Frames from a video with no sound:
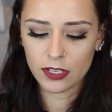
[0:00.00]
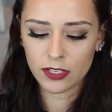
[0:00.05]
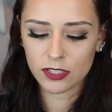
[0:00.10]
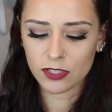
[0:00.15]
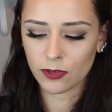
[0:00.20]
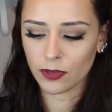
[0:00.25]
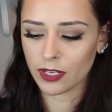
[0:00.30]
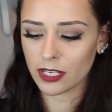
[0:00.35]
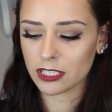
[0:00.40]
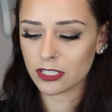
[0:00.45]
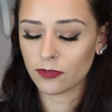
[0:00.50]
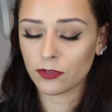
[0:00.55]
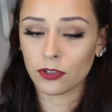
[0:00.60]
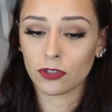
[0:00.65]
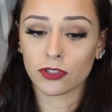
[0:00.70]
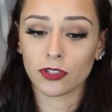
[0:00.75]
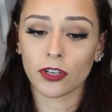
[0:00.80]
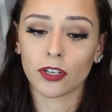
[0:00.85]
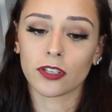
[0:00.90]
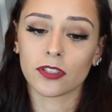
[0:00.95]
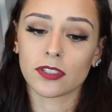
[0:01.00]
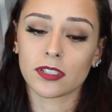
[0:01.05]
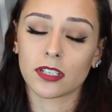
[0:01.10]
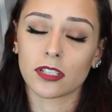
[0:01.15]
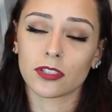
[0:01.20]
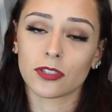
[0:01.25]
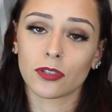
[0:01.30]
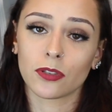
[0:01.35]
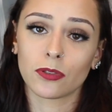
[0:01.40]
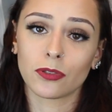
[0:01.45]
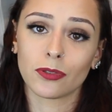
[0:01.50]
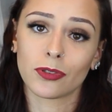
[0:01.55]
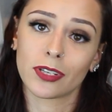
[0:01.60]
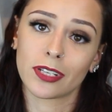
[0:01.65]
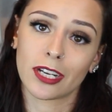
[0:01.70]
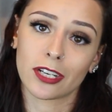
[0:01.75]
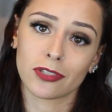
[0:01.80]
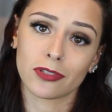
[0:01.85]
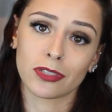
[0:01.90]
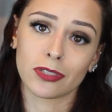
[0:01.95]
So I guess if you're a darker skin tone, you can
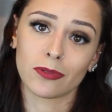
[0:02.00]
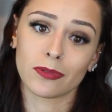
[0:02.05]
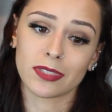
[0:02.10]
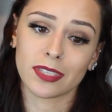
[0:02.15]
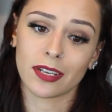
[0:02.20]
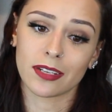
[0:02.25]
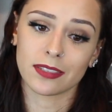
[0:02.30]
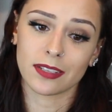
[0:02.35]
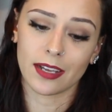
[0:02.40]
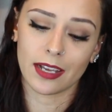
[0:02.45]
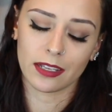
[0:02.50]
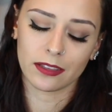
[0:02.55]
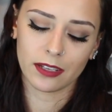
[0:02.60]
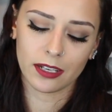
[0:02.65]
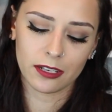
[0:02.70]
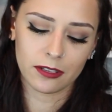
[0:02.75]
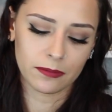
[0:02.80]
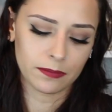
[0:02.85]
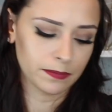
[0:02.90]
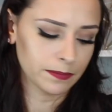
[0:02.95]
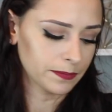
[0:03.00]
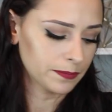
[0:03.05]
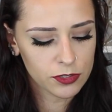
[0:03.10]
actually use that as a highlight.